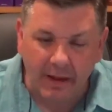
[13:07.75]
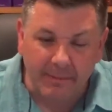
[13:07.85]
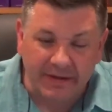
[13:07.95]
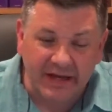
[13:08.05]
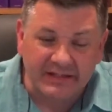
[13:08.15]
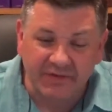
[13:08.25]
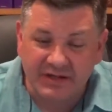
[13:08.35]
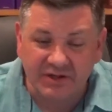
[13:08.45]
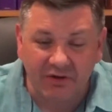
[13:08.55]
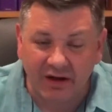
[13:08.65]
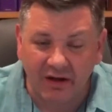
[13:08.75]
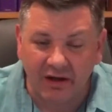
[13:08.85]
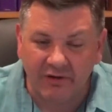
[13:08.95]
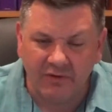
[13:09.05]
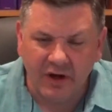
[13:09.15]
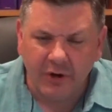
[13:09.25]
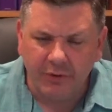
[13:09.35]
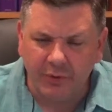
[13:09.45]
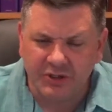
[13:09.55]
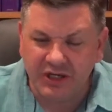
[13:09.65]
because of his great love
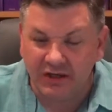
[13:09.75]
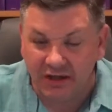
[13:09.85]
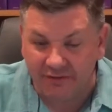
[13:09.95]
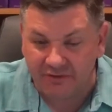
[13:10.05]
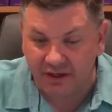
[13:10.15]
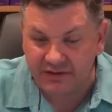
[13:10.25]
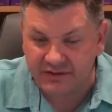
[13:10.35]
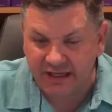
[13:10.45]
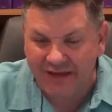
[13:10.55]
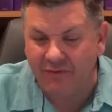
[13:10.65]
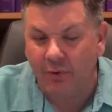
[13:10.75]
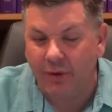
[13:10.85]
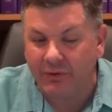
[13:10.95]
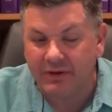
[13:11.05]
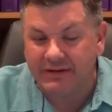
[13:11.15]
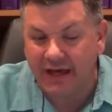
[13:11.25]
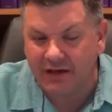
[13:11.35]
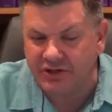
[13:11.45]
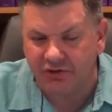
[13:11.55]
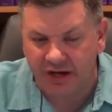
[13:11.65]
with which he loved us, even when we were dead
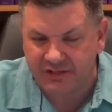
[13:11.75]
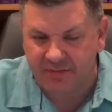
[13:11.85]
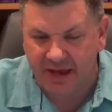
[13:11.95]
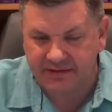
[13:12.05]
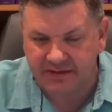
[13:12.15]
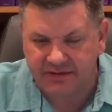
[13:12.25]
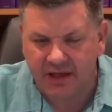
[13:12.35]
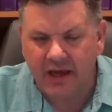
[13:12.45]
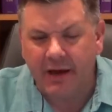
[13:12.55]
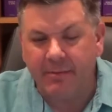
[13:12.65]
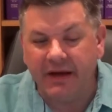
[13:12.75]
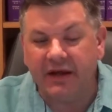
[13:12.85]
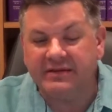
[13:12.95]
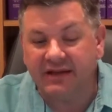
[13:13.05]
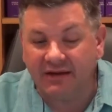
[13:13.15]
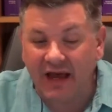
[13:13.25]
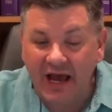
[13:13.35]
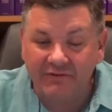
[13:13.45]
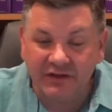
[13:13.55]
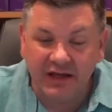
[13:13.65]
in trespasses, made us
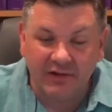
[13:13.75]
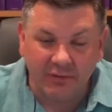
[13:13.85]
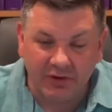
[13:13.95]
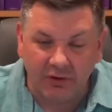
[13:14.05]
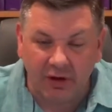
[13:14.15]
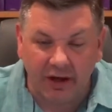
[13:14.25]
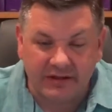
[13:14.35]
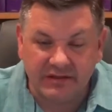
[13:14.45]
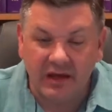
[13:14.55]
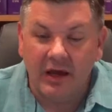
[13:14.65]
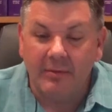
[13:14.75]
alive together with Christ.